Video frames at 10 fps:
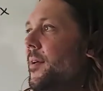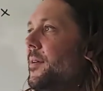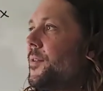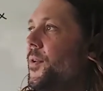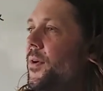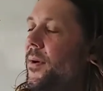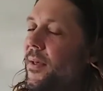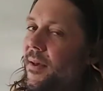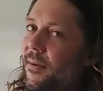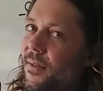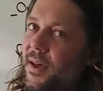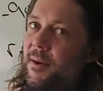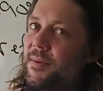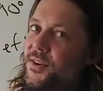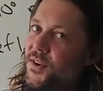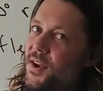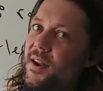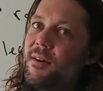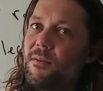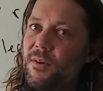So that being said,
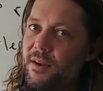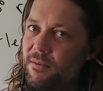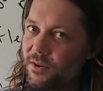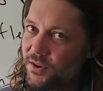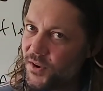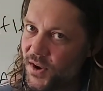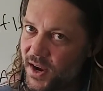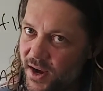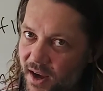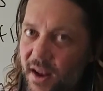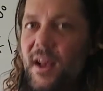everyone have a good day.